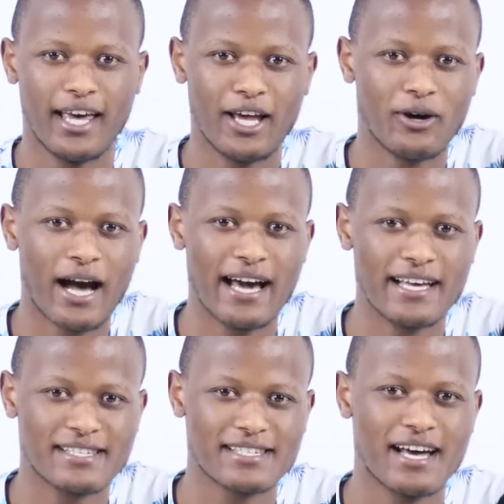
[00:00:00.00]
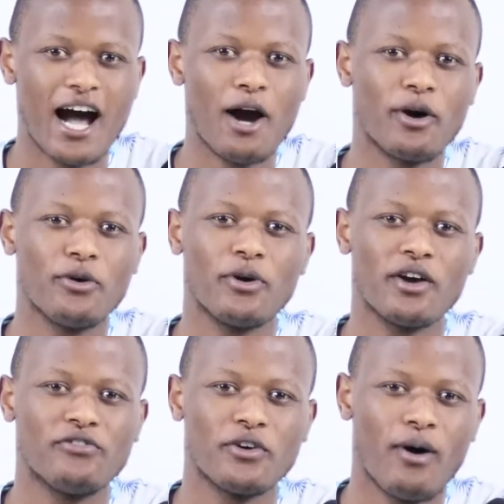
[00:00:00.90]
Hello guys, how are you
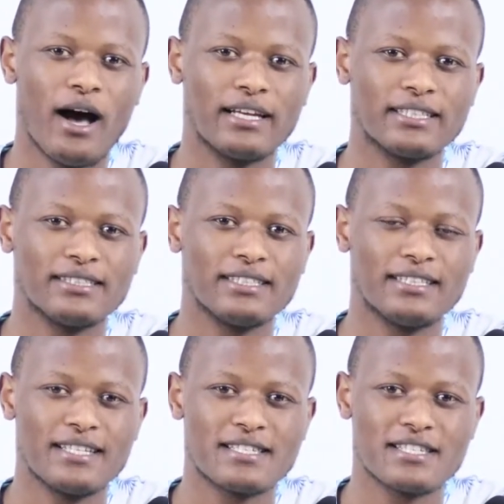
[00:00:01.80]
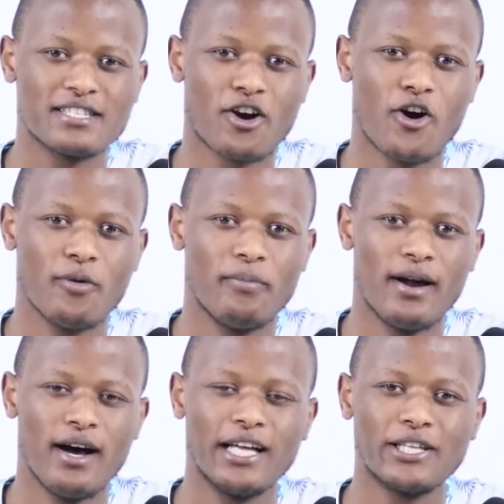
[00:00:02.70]
everyone? This is
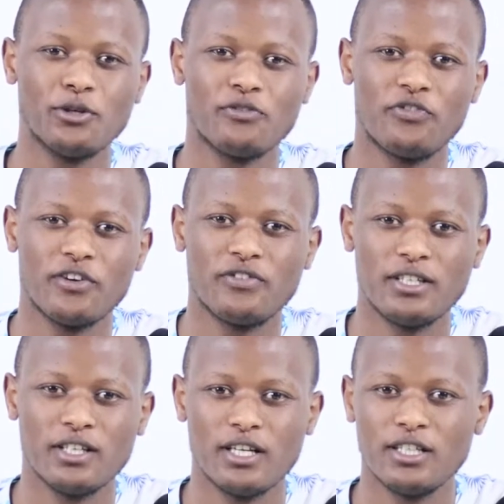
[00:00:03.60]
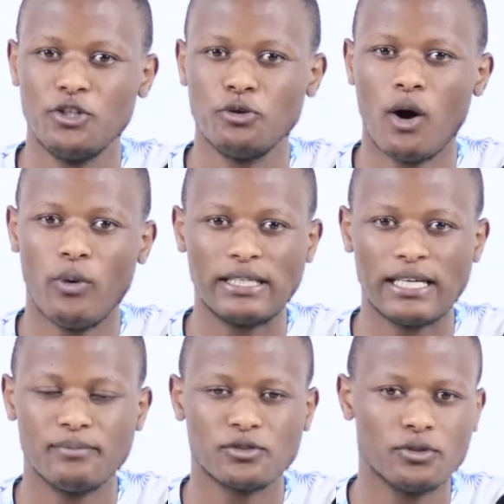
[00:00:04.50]
Cobra 250. You are
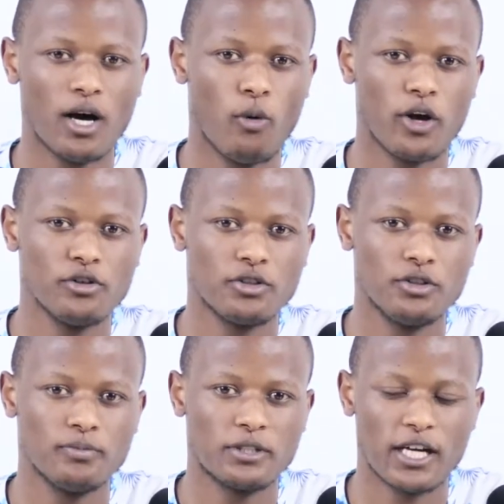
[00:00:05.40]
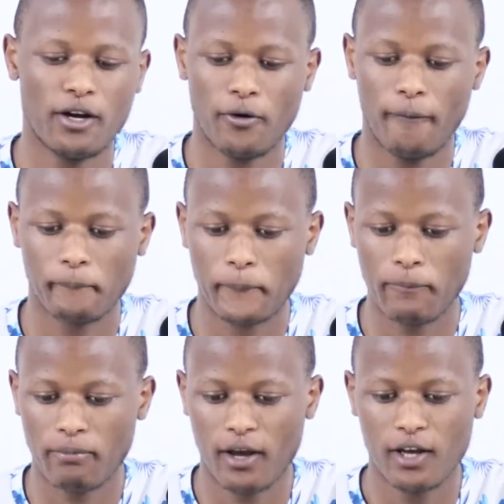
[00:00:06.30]
welcome to our YouTube channel.
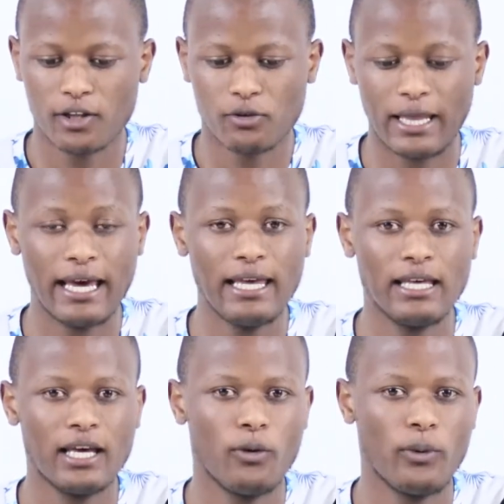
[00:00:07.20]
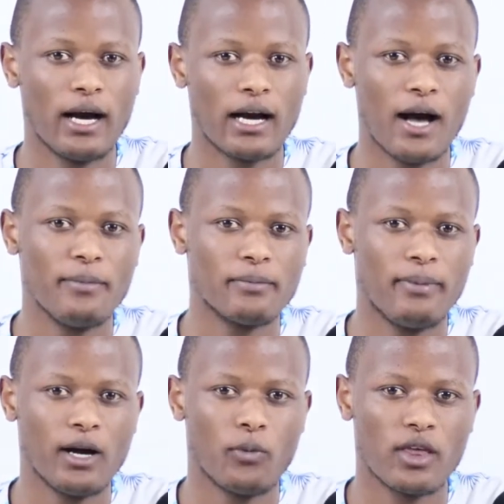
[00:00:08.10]
Today we are coming
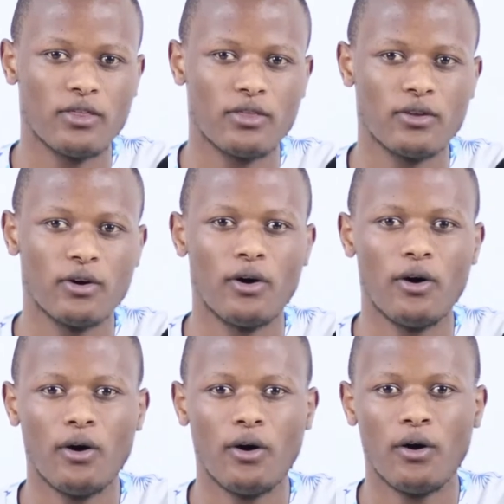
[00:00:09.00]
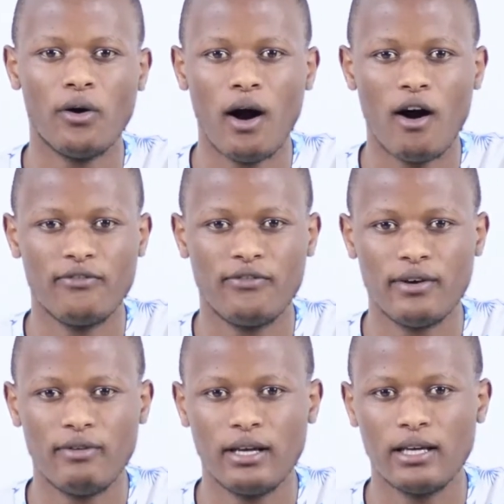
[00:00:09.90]
back with a
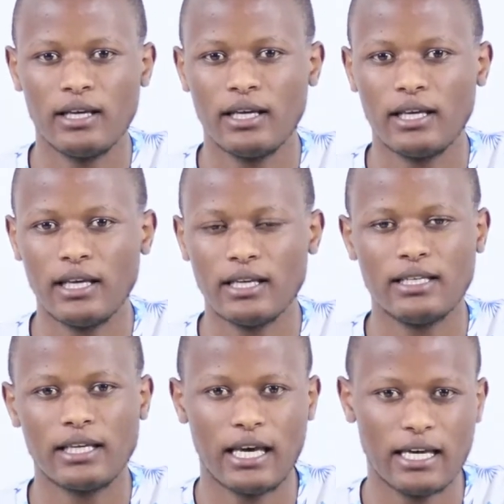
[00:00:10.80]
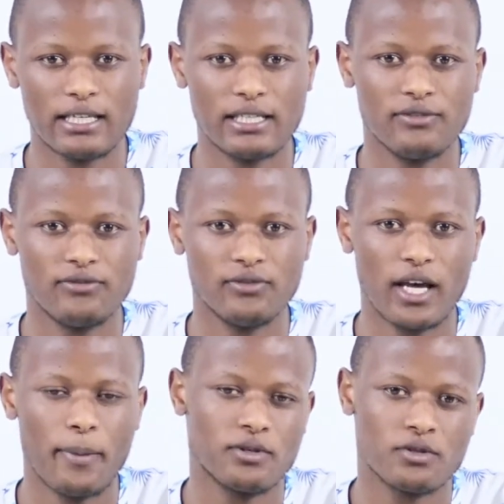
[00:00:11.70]
very educative
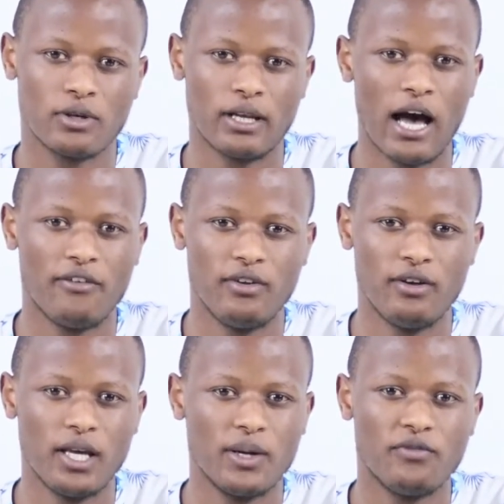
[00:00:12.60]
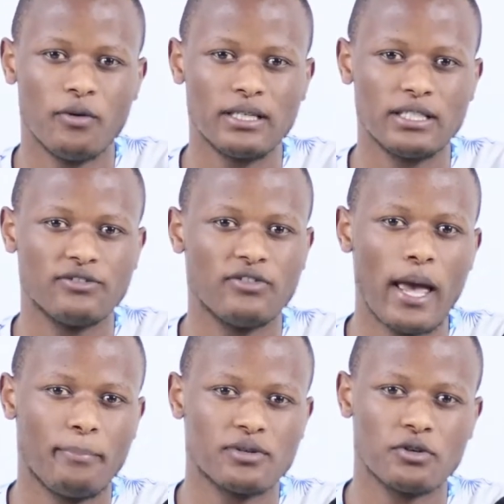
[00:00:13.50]
episode, a very informative
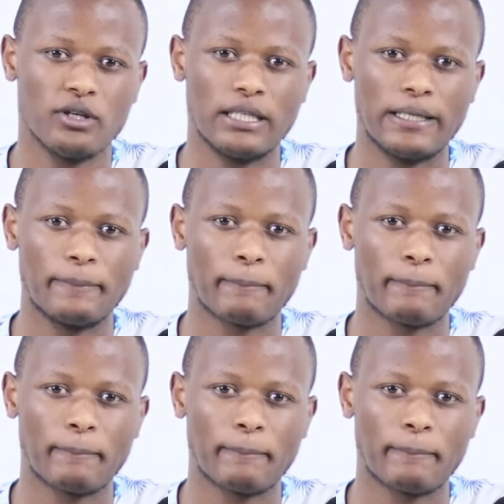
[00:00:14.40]
episode.